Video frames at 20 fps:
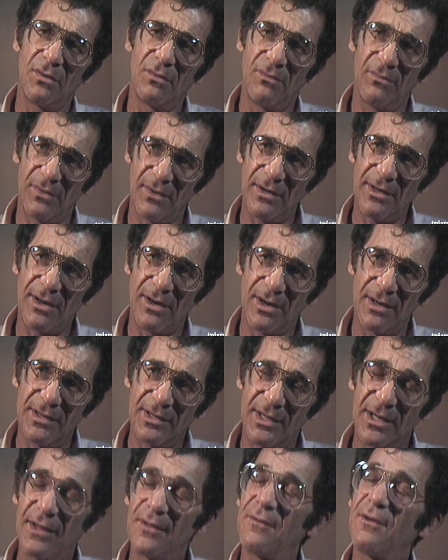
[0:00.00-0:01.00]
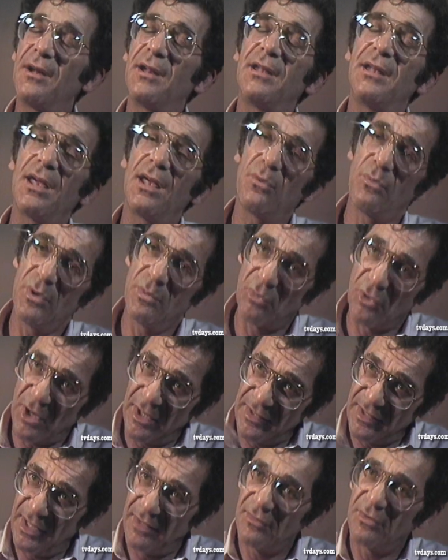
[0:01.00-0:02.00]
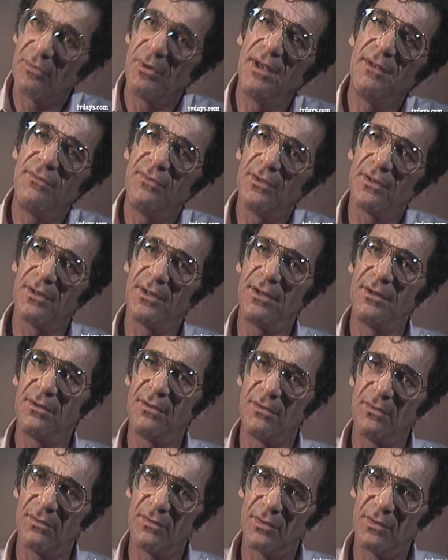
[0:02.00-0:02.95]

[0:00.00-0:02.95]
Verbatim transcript: very hard together, and again, we brought David Rayfiel in